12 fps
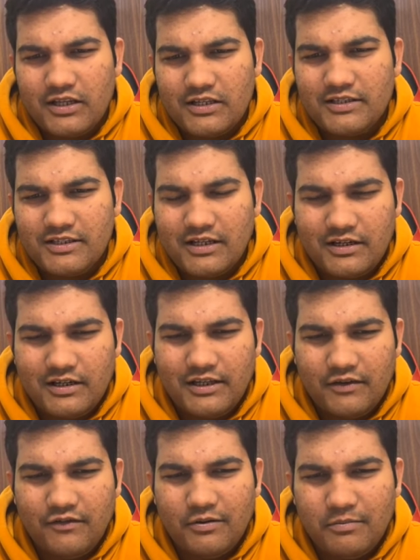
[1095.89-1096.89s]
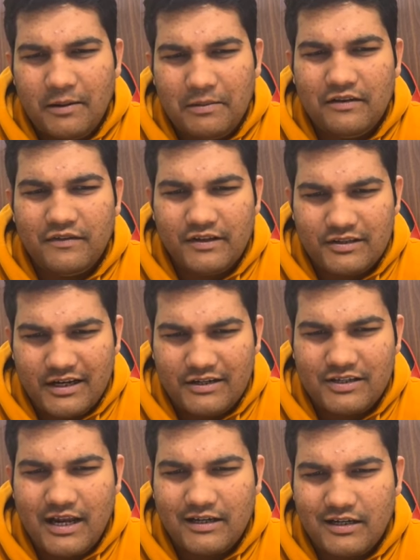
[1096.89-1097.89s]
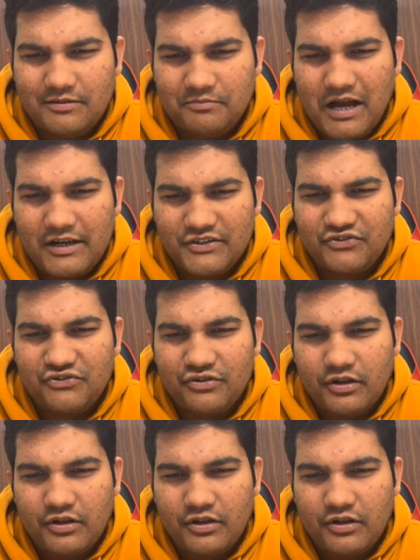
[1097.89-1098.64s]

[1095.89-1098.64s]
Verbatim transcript: is generally given by malefics right saturn mars